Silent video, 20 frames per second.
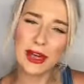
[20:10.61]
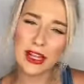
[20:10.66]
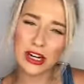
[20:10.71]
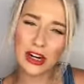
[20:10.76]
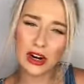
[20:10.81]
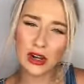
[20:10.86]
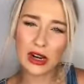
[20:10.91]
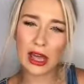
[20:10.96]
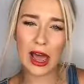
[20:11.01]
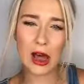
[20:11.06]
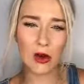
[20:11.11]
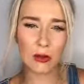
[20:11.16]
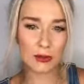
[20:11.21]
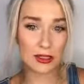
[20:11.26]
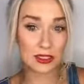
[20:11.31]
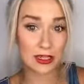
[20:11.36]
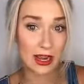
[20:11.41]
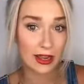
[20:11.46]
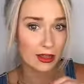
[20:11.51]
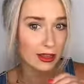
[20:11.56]
better on how I'm
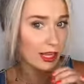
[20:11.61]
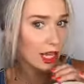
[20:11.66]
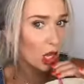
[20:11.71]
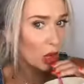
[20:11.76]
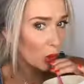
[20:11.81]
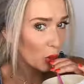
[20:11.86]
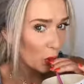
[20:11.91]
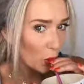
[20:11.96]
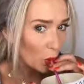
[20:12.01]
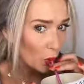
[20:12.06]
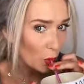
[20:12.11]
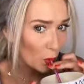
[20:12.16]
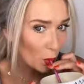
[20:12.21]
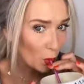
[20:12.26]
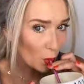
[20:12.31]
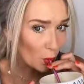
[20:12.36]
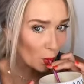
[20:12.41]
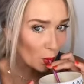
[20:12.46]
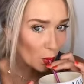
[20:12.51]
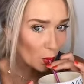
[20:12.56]
styling it.
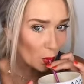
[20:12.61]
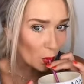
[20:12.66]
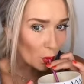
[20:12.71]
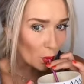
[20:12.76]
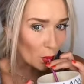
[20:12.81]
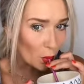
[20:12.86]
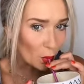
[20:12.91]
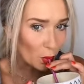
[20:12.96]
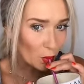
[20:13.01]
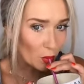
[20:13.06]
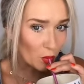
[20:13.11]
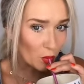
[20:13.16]
Mm.